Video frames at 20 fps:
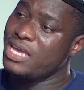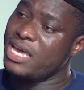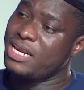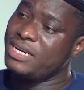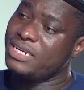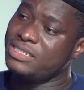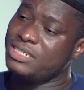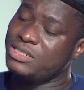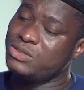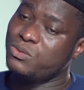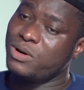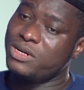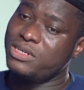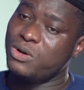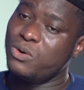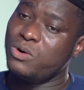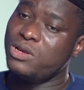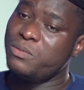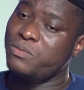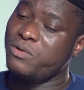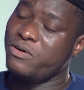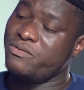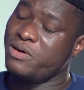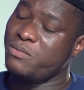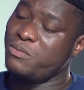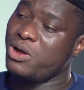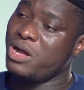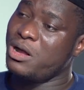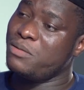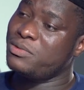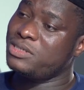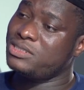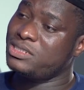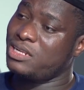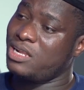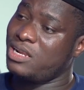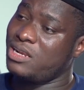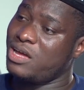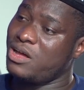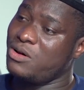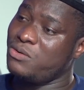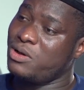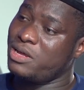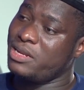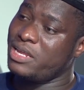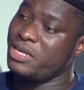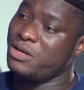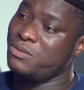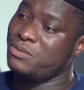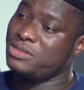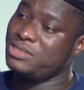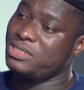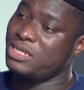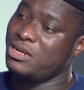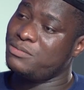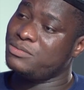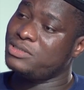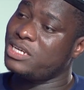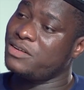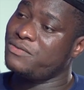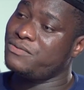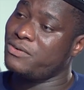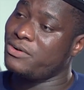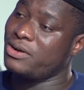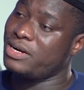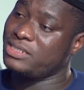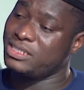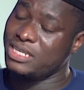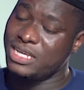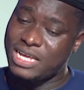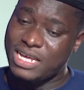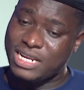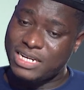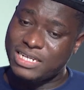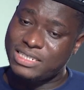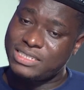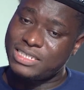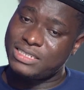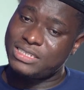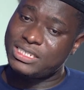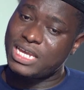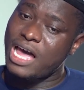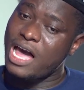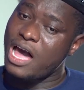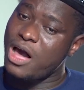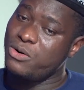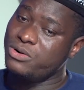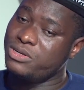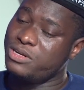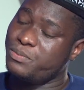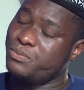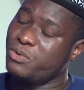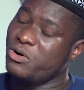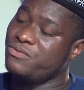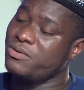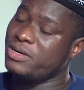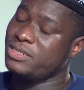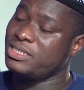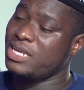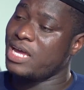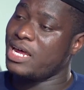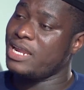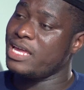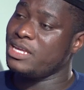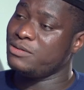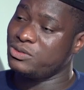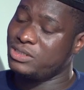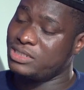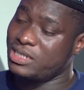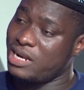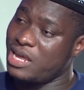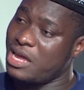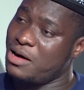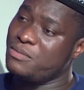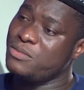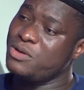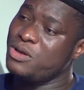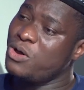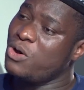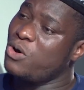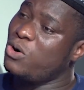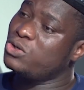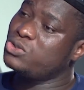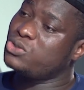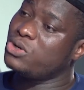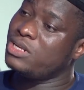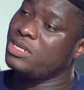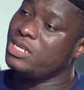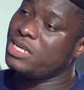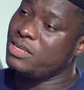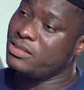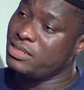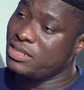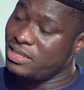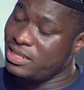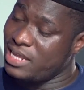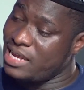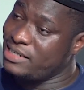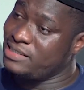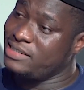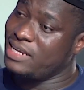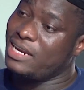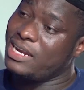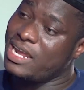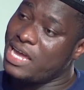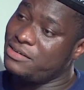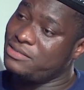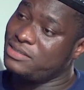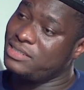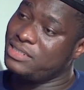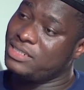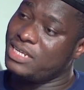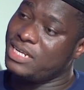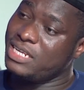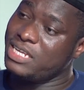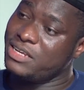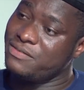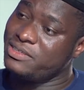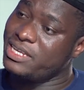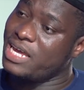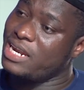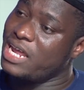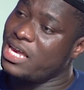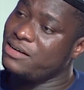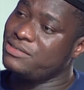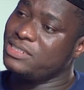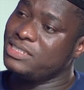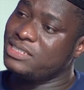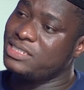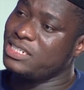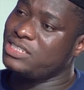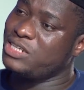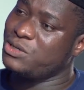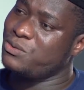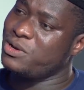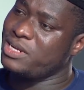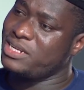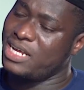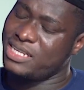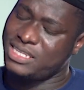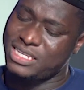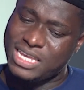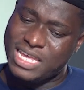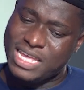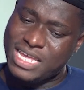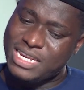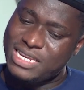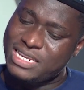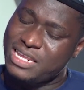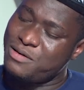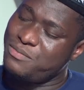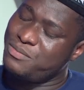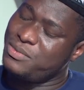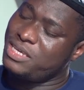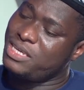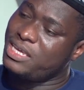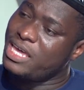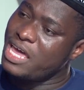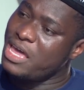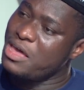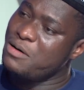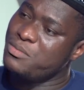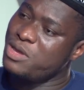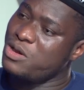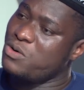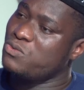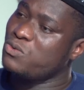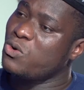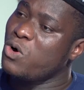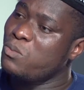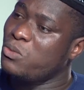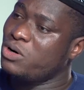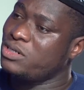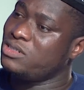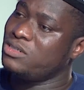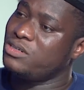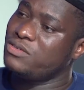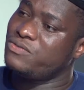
And this is what the Holy Prophet Muhammad sallallahu alaihi wasallam said for us. This is how the prophets alayhi salam also led their lives. They lived their lives in such a way that they became a role model